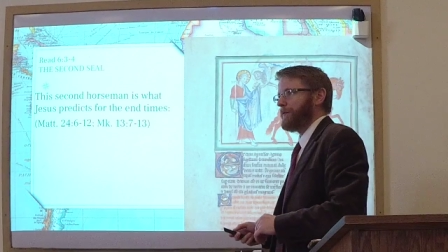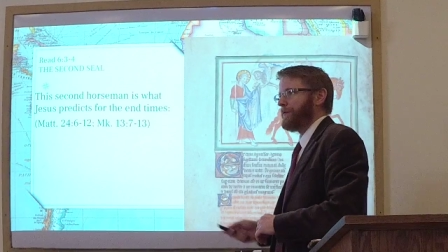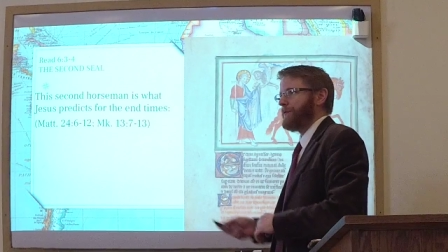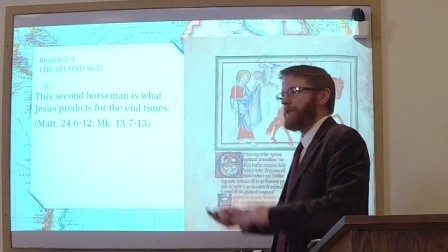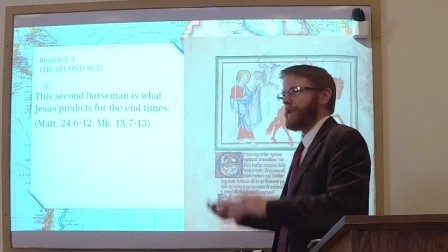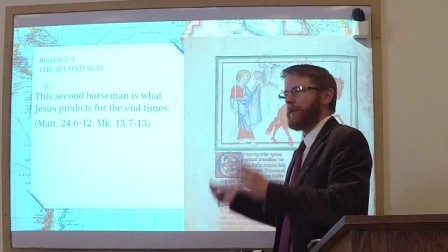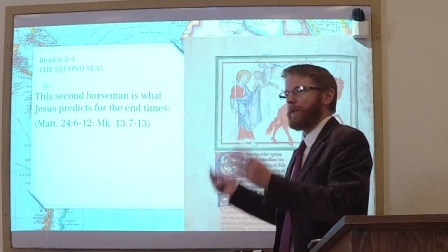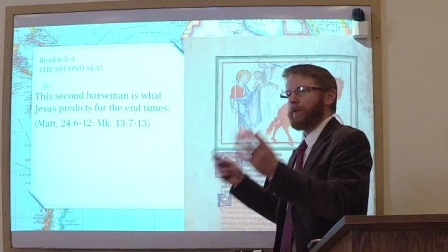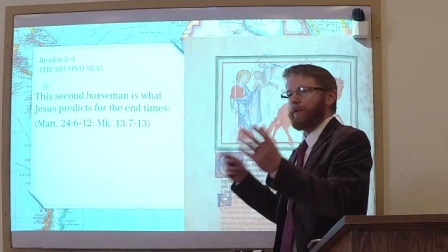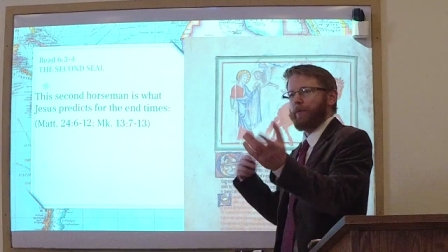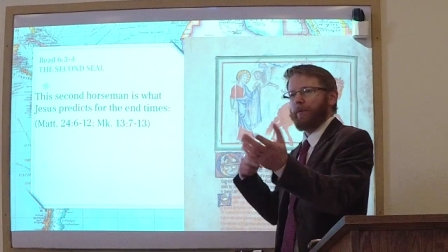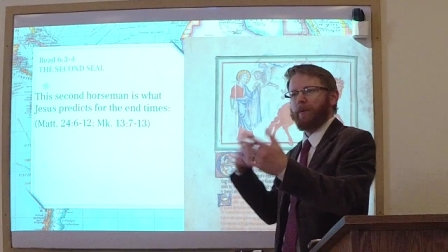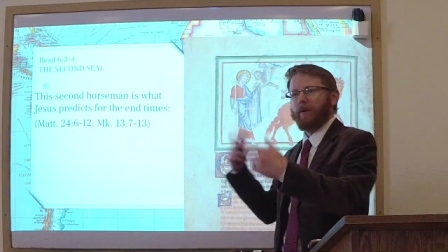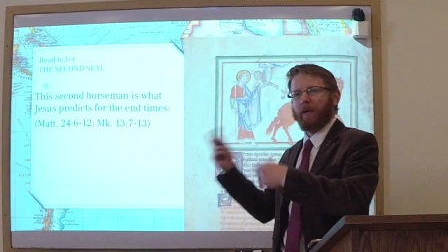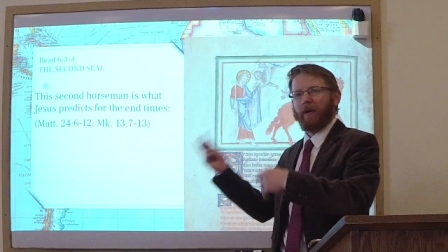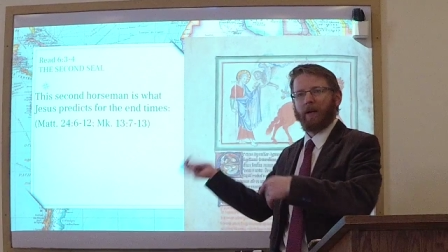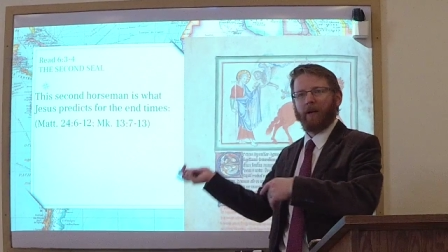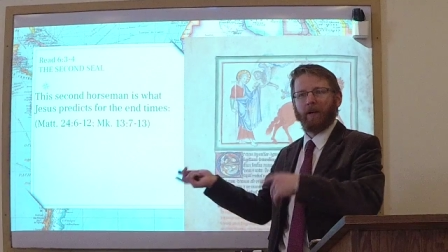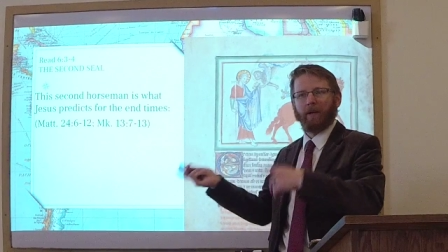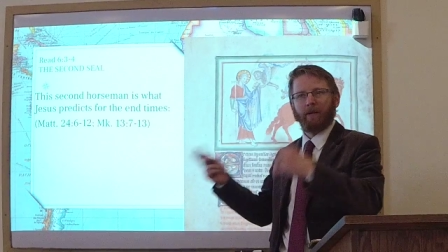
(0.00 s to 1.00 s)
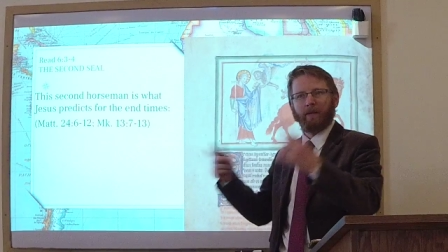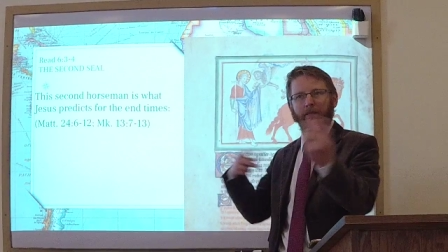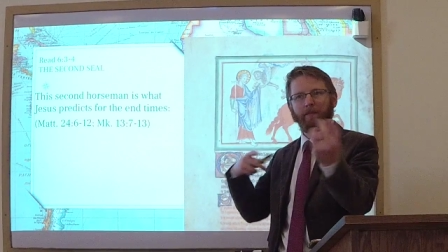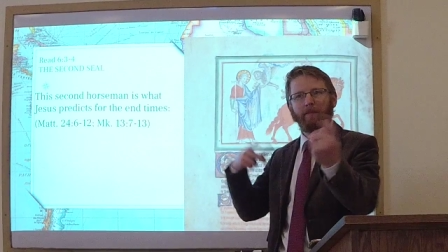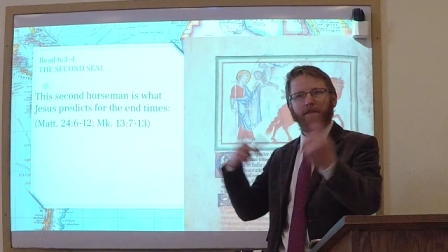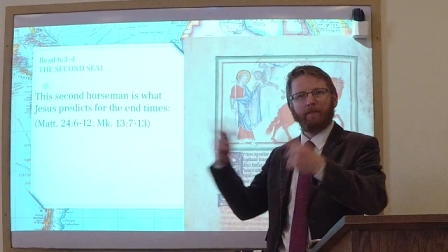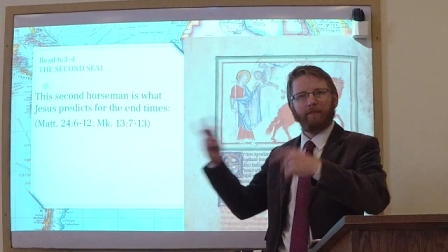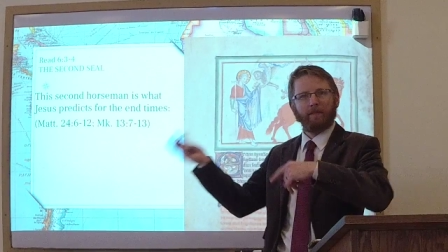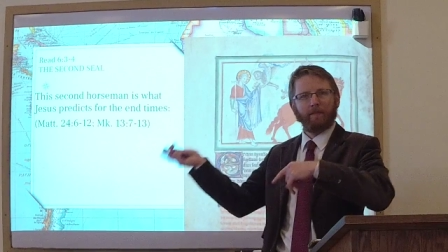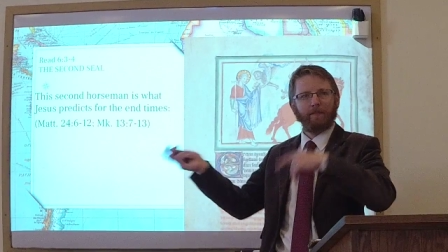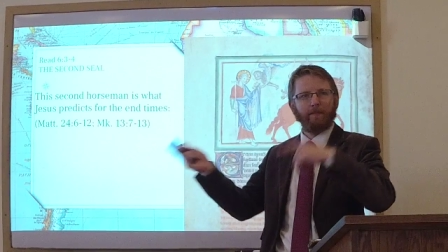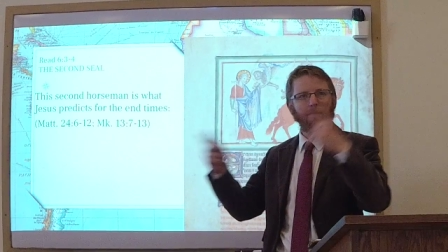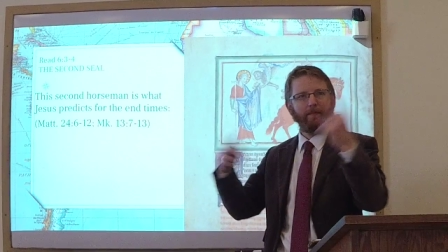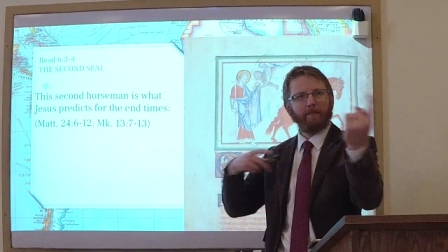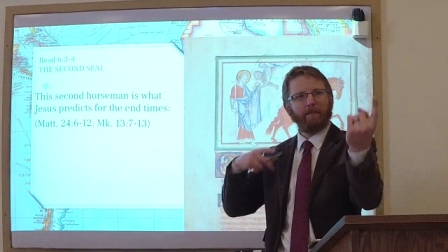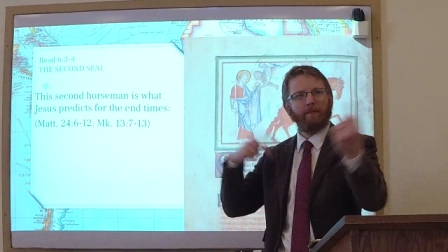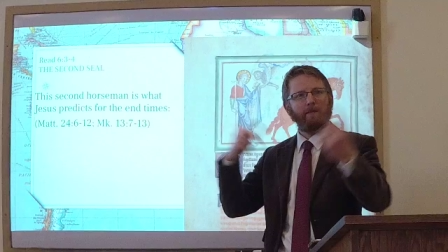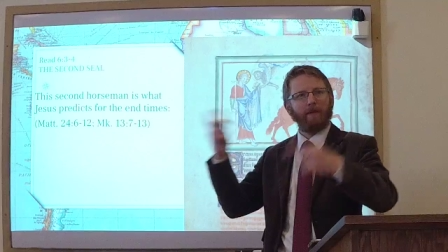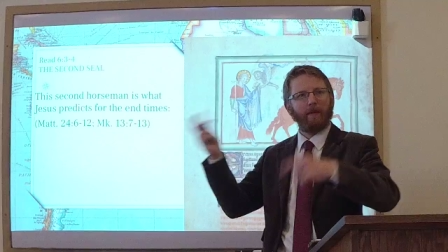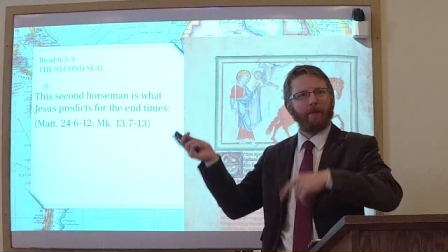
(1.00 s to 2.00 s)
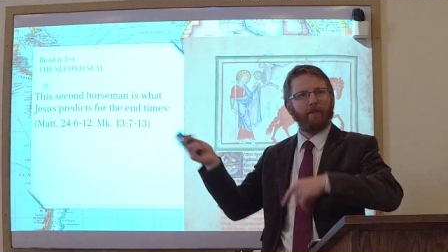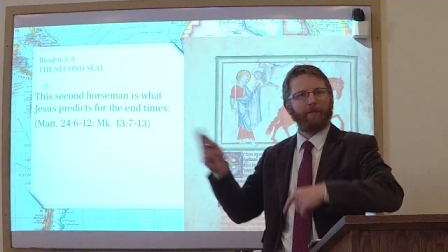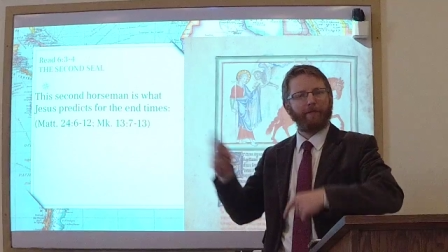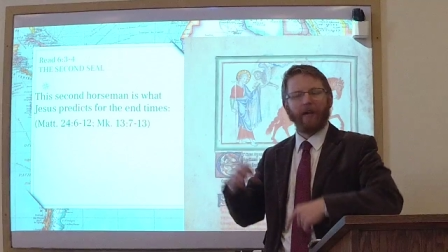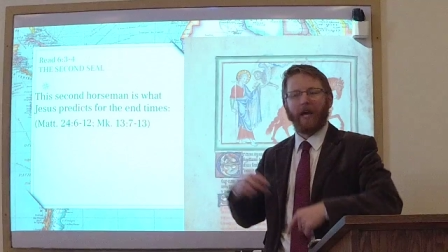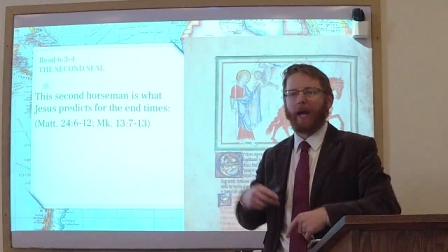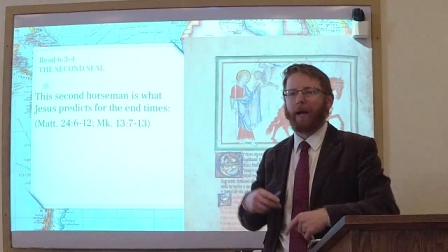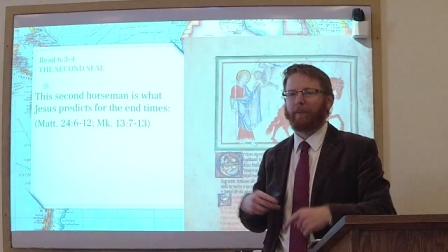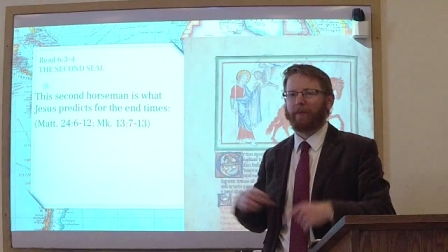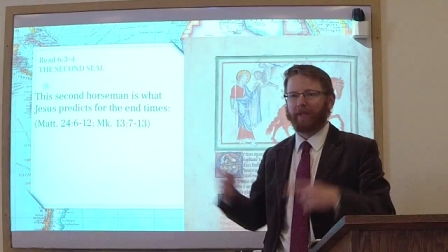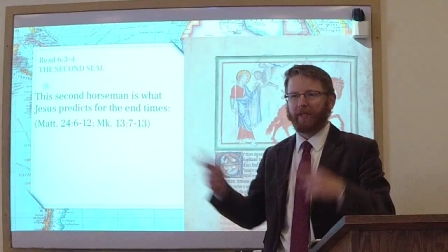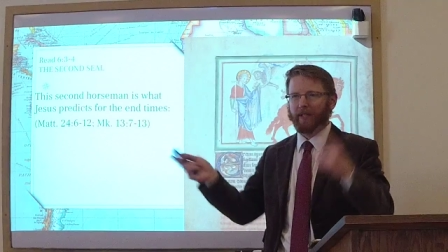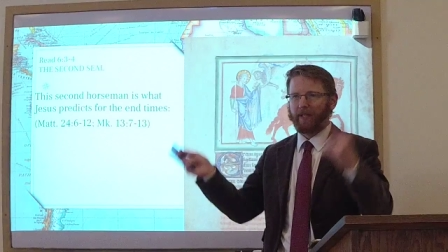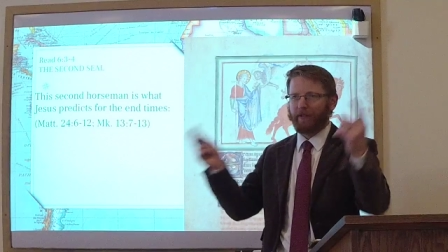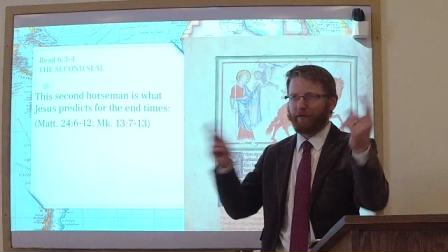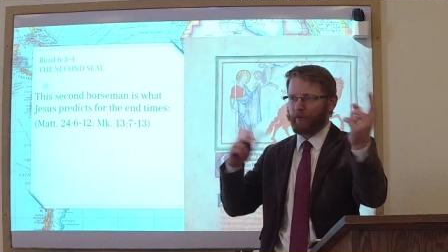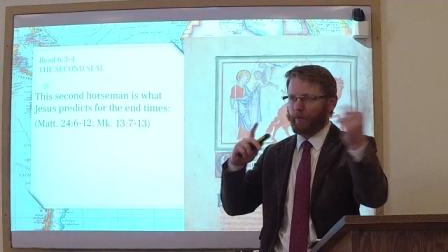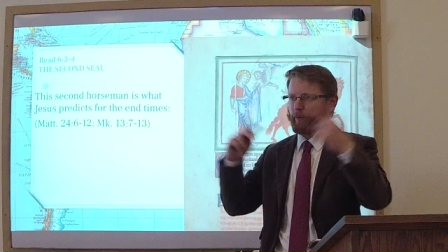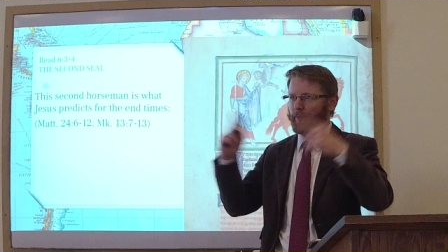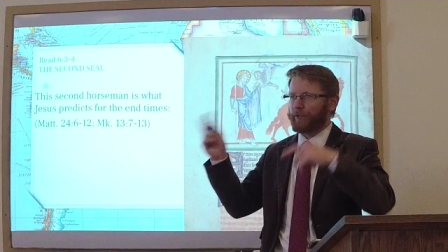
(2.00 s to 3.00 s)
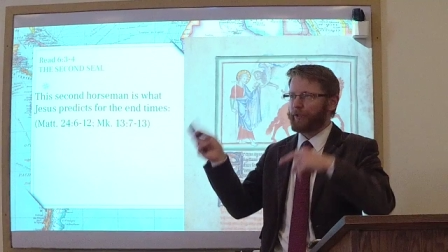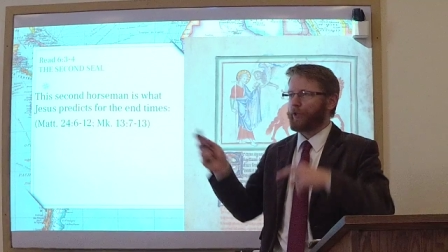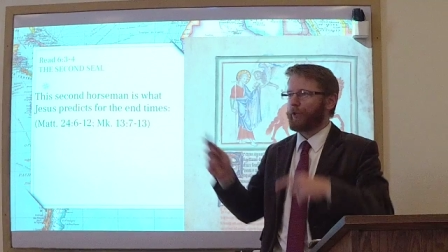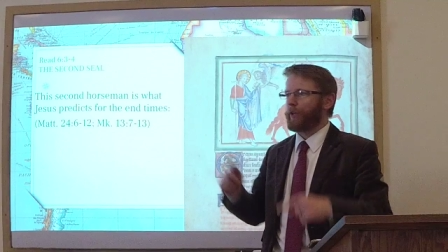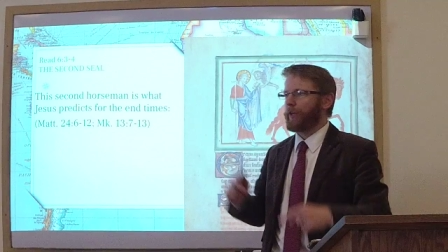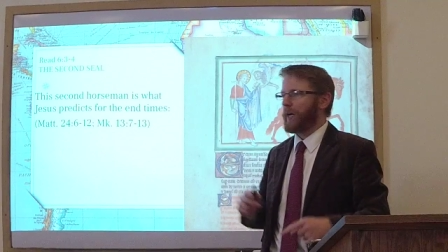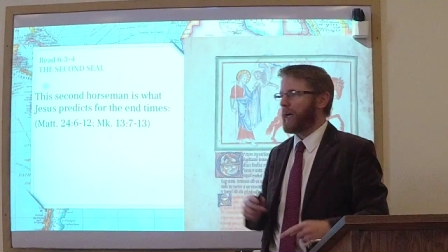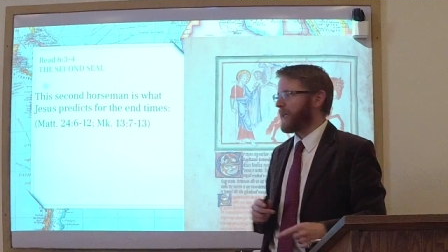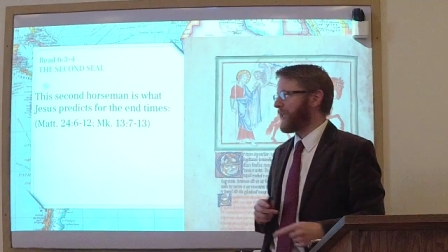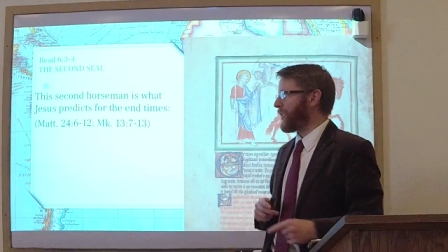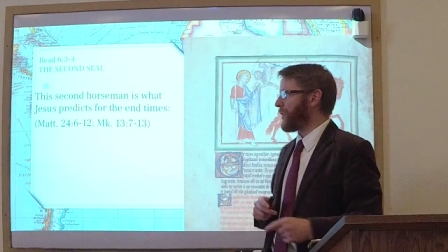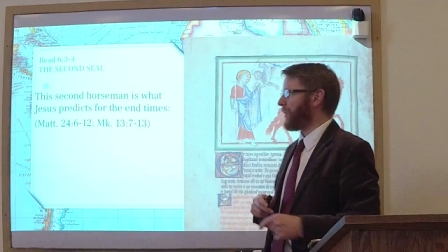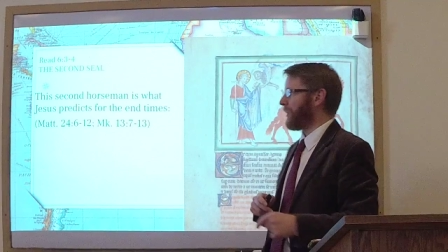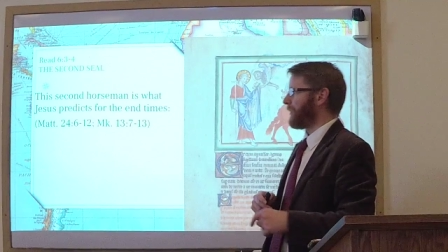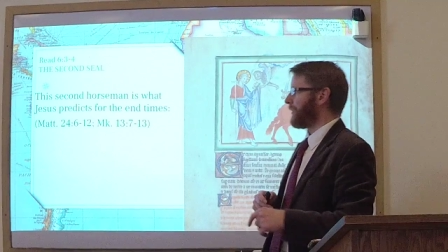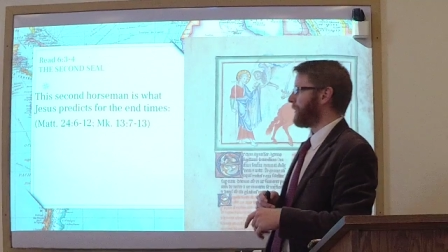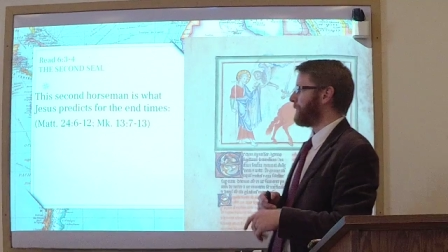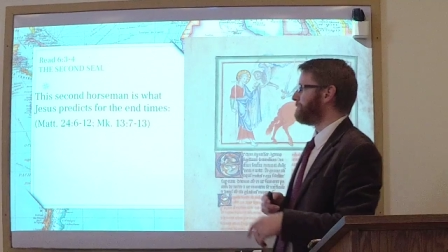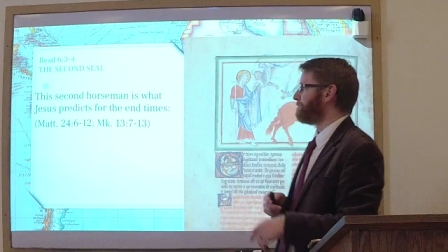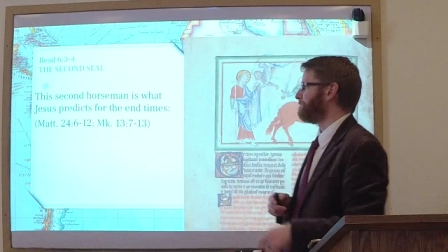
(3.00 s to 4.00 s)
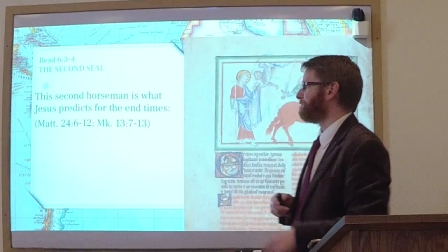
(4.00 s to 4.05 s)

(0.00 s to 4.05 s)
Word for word: you, uh, family even will turn on each other.